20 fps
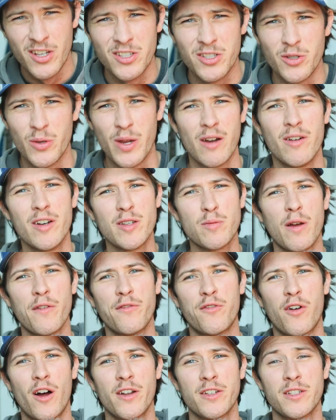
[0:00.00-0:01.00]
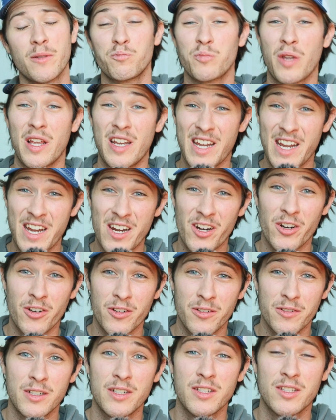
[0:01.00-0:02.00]
So here is my font, and
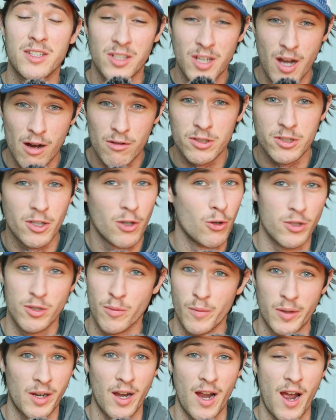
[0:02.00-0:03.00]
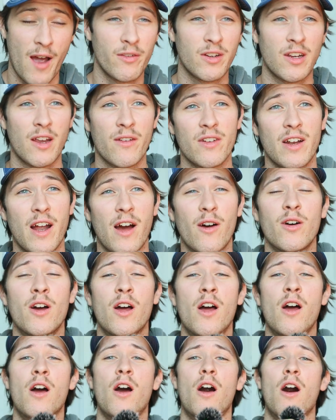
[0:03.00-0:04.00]
here is the color code, something I haven't given out,
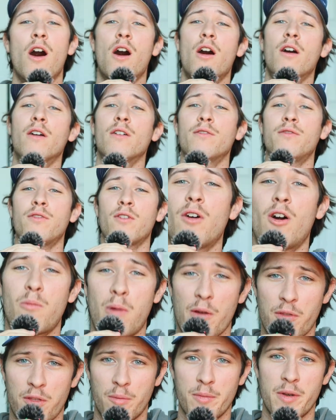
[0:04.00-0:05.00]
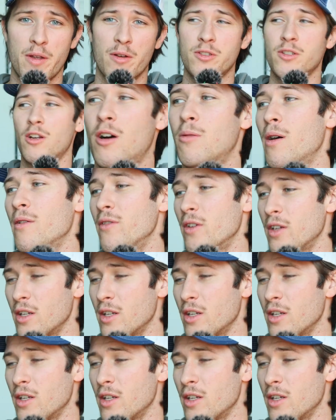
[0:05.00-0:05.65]
of all my thumbnails, all my